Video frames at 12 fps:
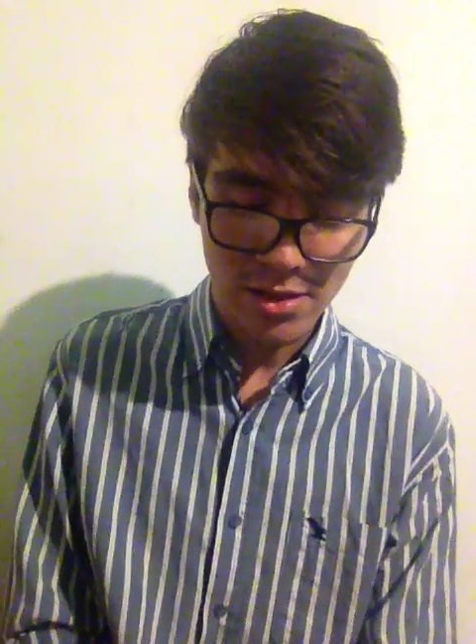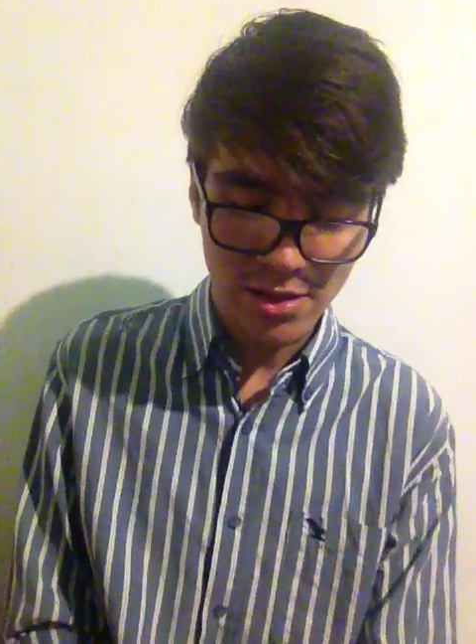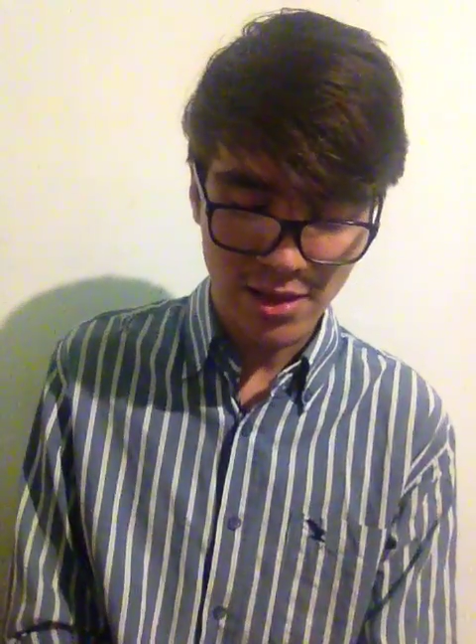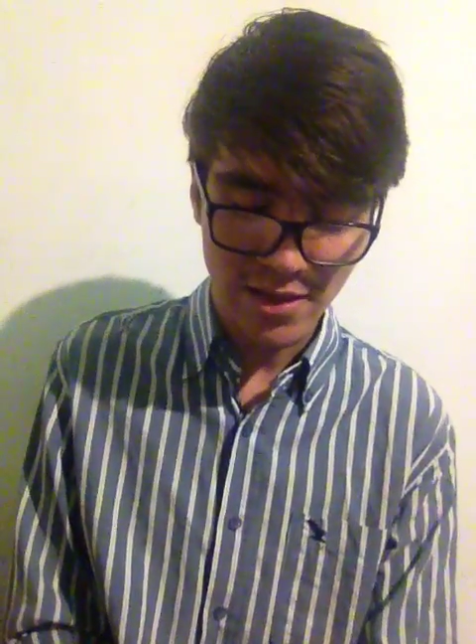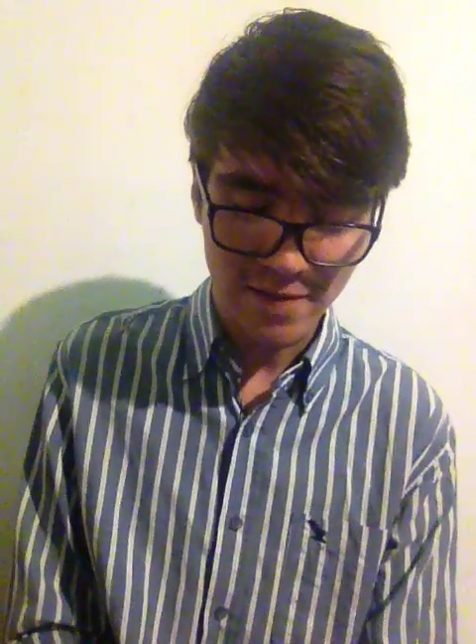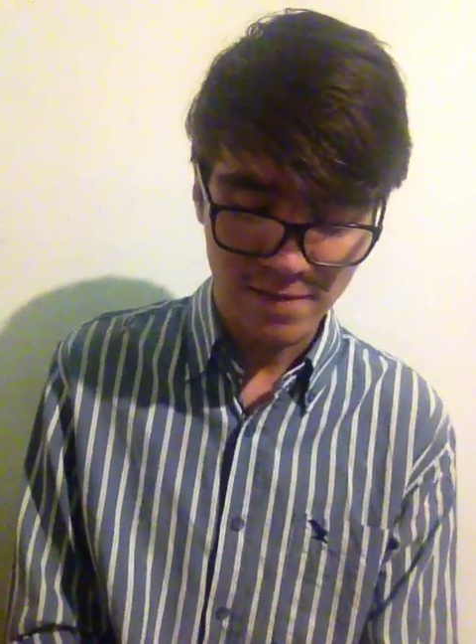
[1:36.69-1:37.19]

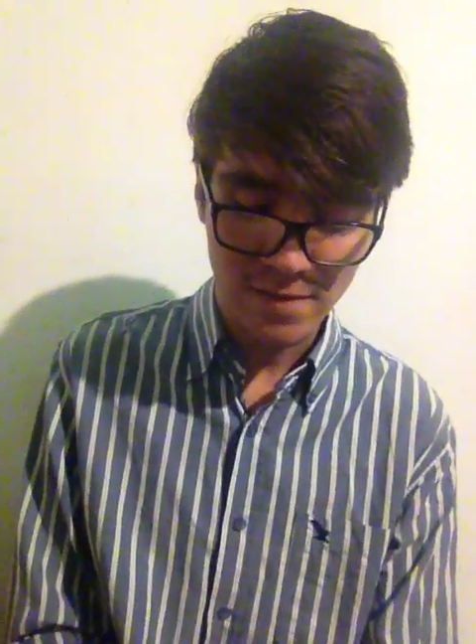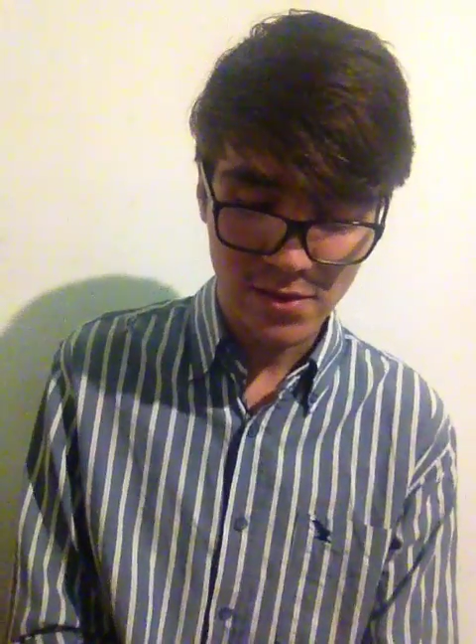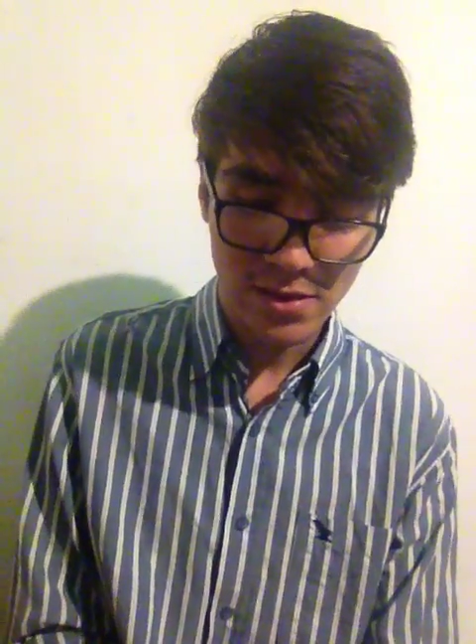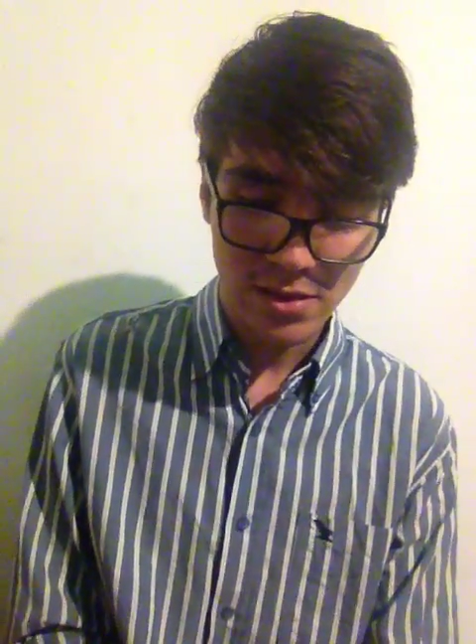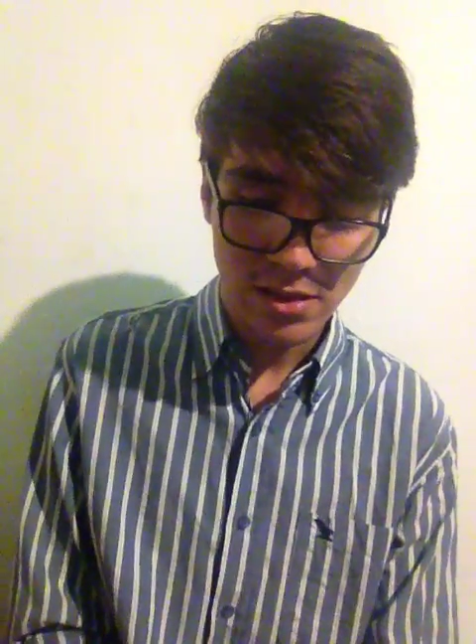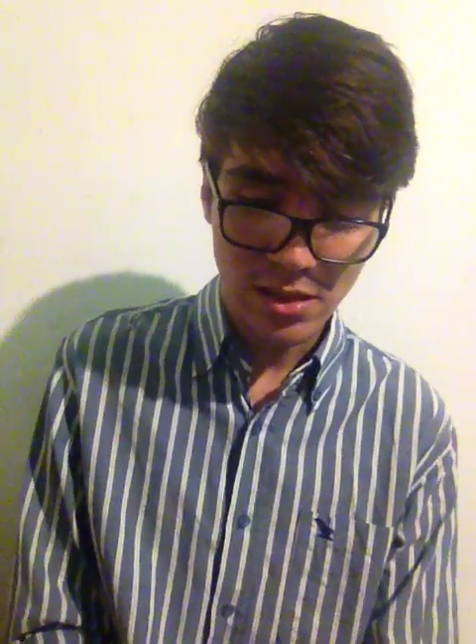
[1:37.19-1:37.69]
You
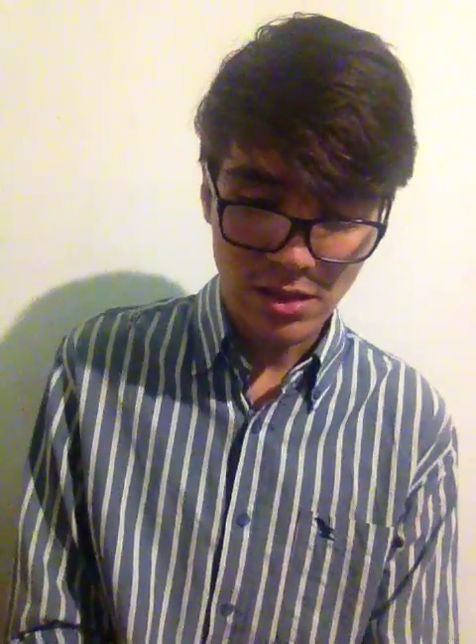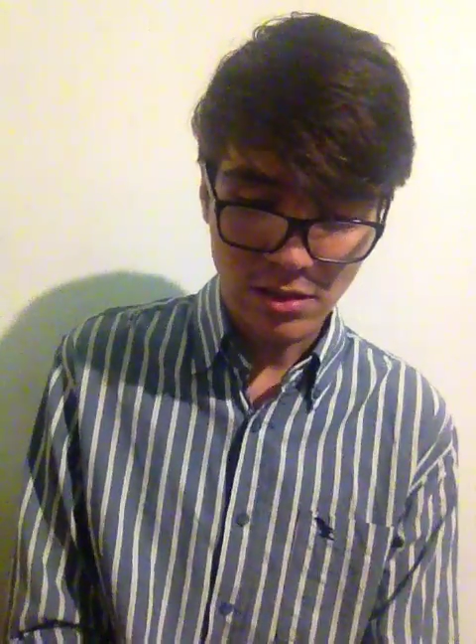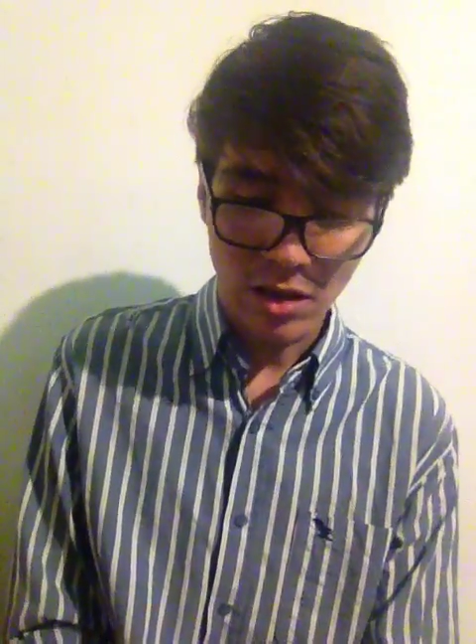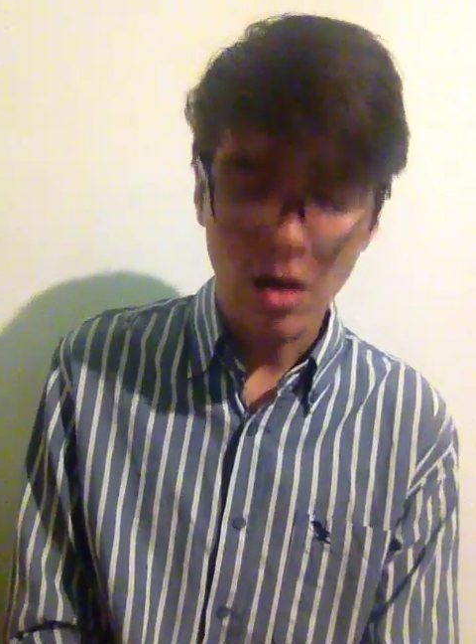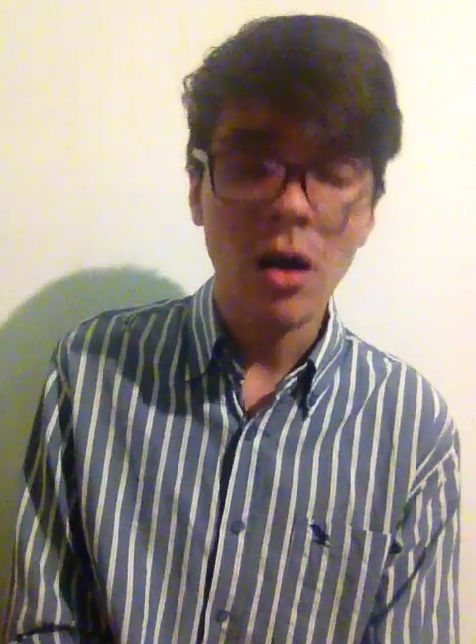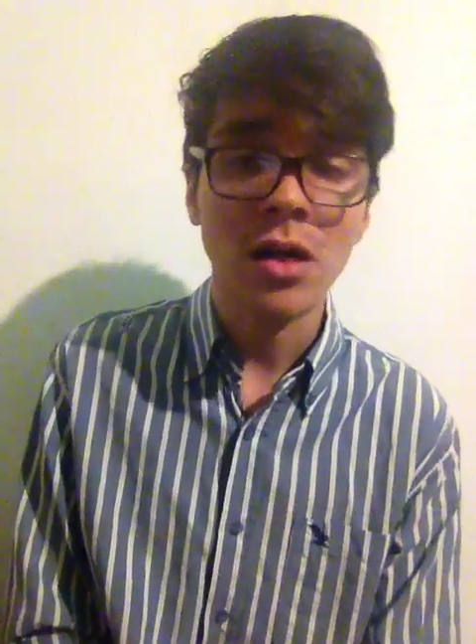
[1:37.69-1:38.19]
left
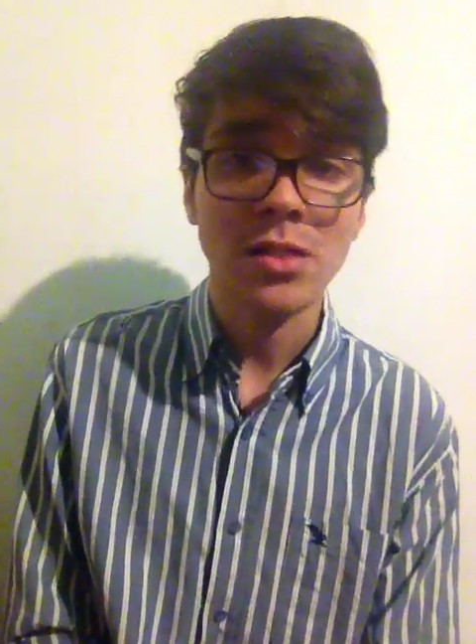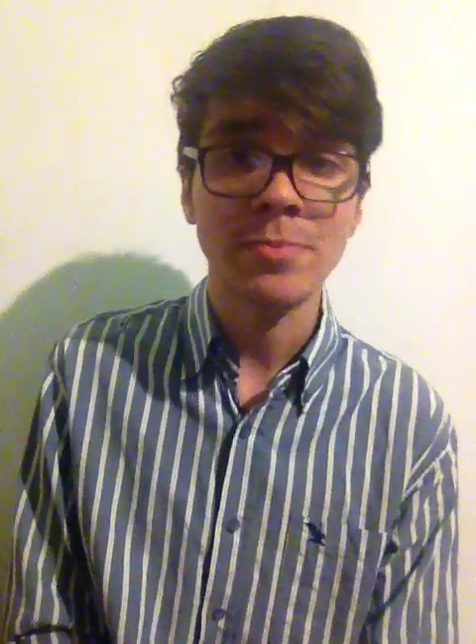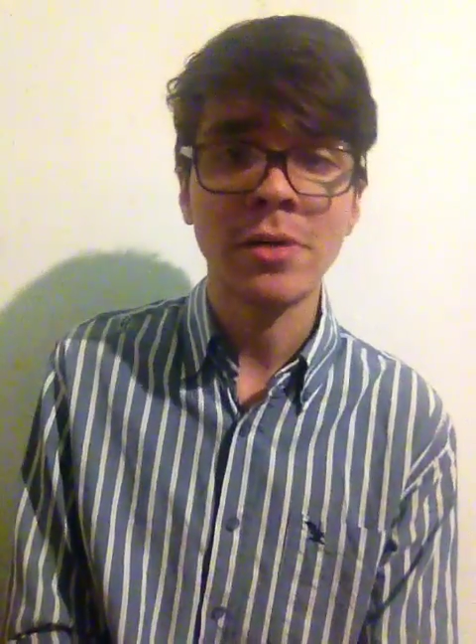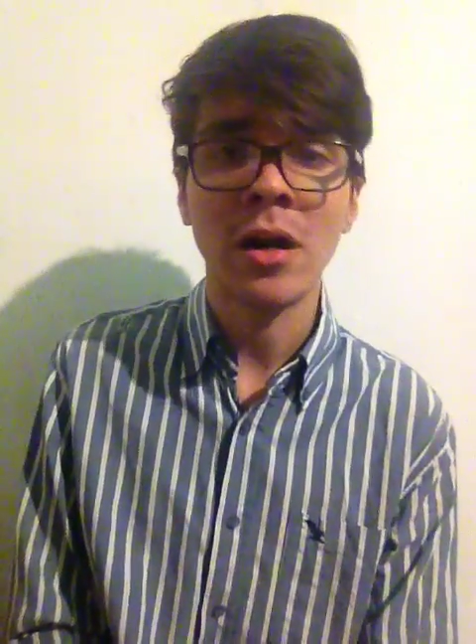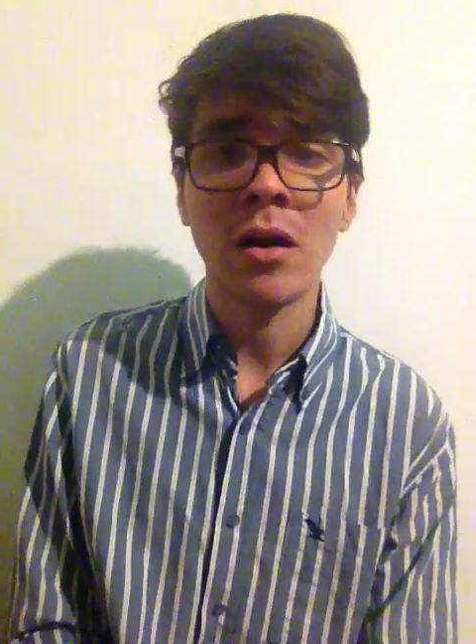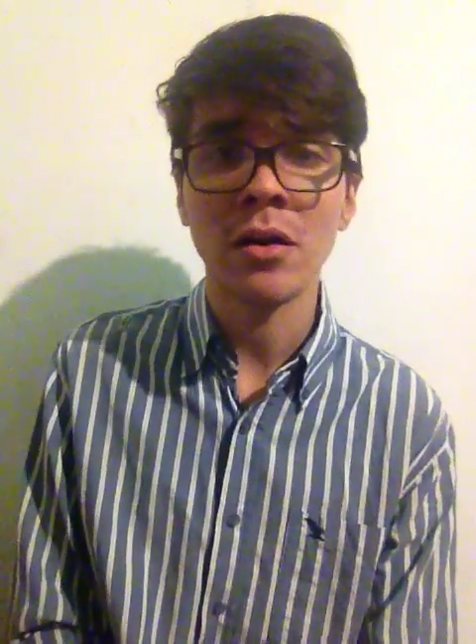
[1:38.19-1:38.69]
a heart
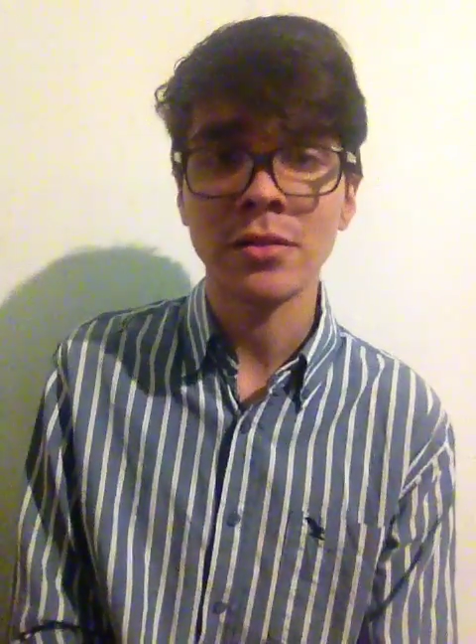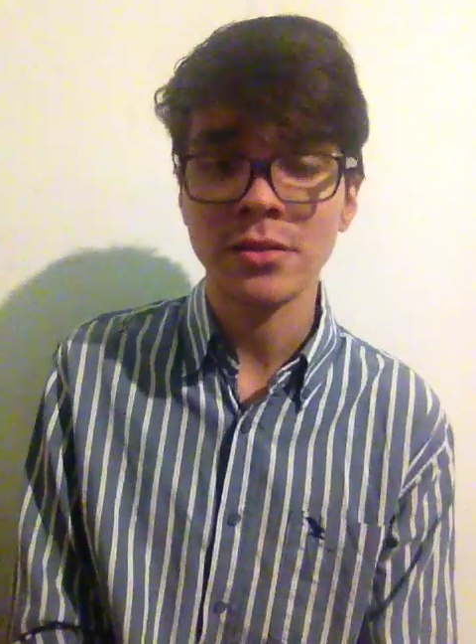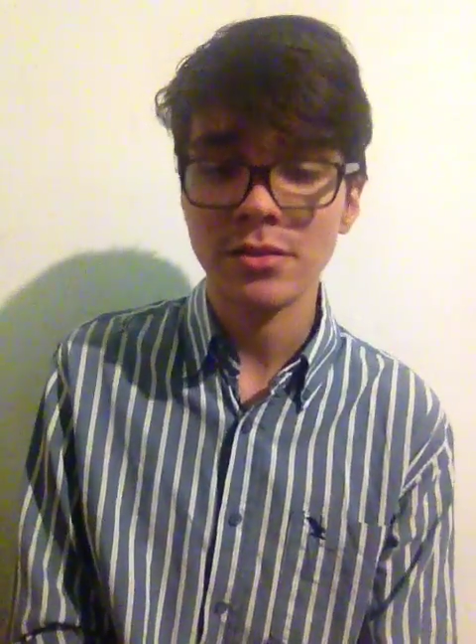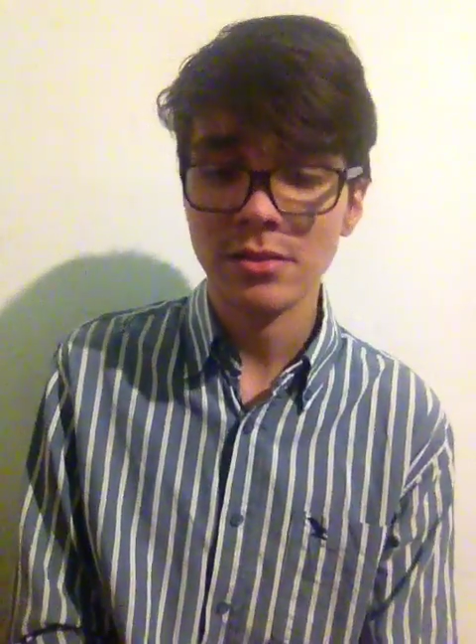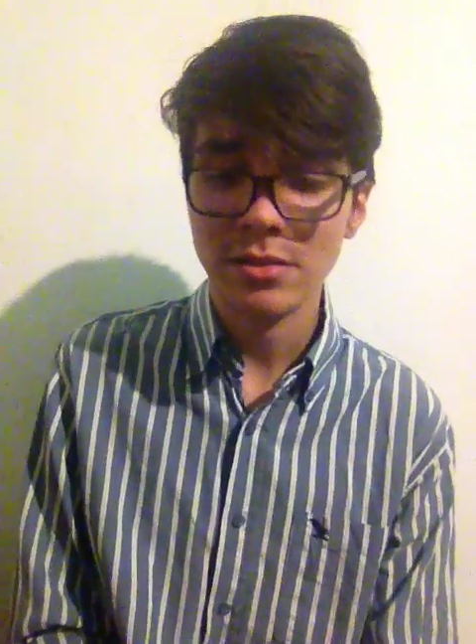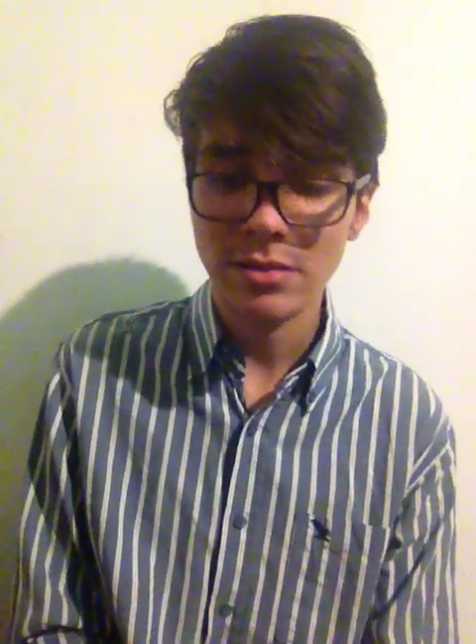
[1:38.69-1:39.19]
behind,